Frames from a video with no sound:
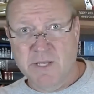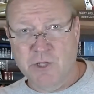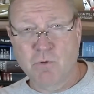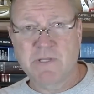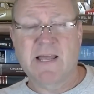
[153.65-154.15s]

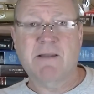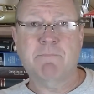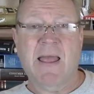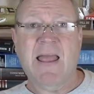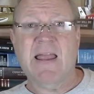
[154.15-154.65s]
you would
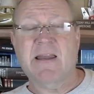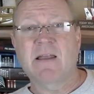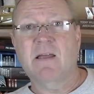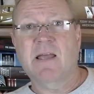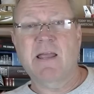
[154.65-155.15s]
get
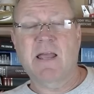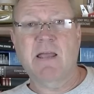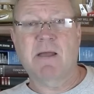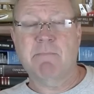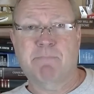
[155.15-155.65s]
paid a,
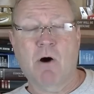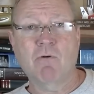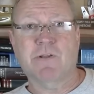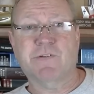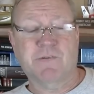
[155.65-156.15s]
a, a
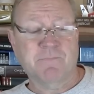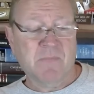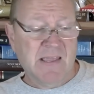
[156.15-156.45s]
bonus.